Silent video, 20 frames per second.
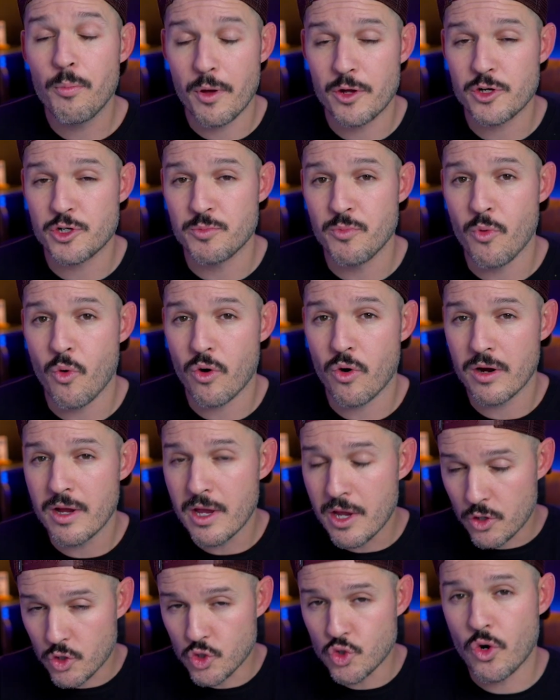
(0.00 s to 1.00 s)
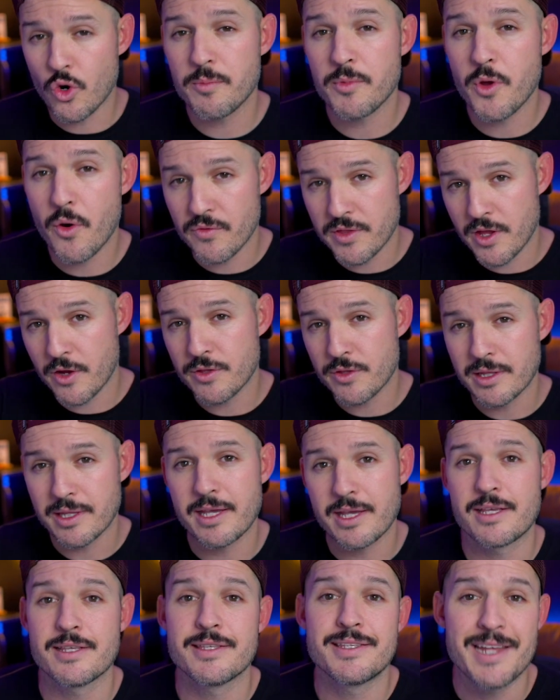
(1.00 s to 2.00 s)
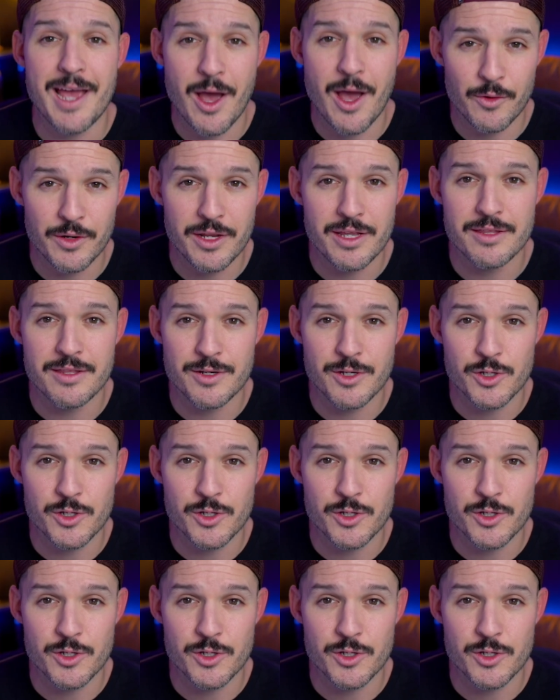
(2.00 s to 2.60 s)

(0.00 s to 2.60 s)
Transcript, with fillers: bunch more. Join me over there. The link is down in the